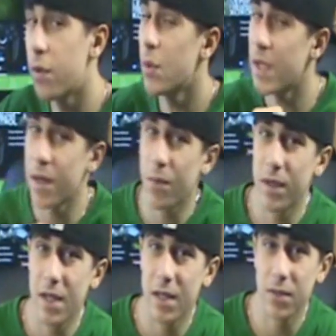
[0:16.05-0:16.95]
review in
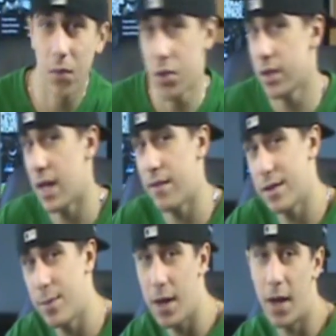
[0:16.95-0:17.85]
with this or just have
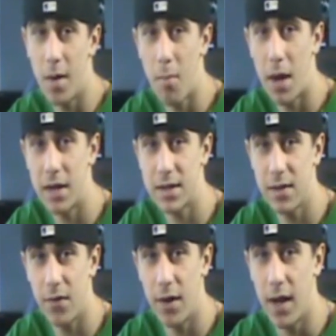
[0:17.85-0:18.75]
this be an
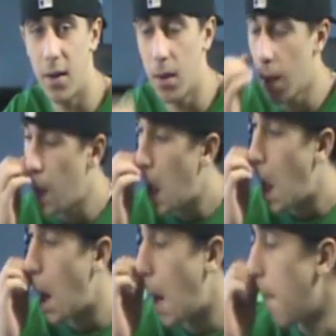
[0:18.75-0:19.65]
unboxing for now.
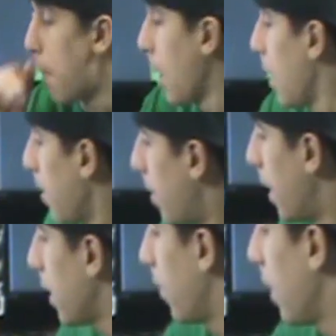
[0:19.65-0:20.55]

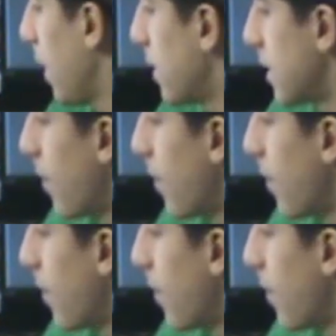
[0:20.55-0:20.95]
But anyway, it's